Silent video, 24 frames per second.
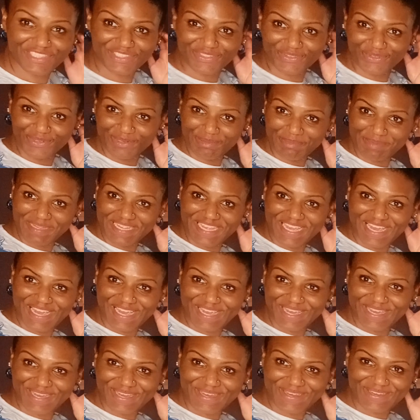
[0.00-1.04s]

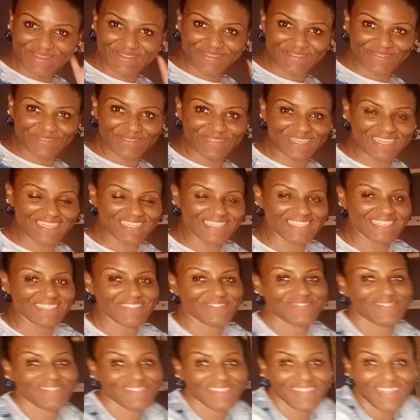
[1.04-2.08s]
Scorpio.
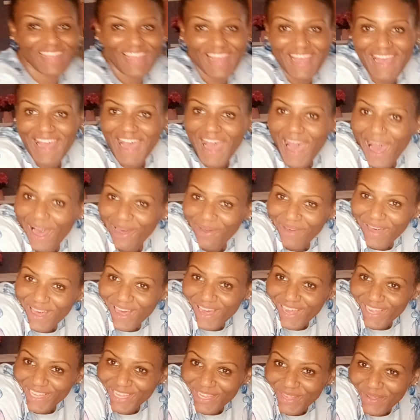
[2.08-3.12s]
How
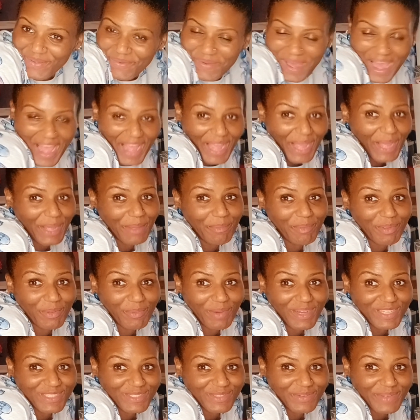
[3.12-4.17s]
are you? I hope you
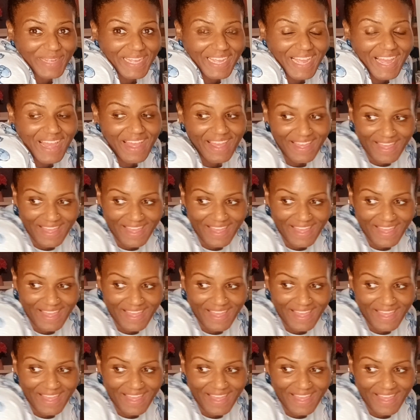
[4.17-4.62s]
are doing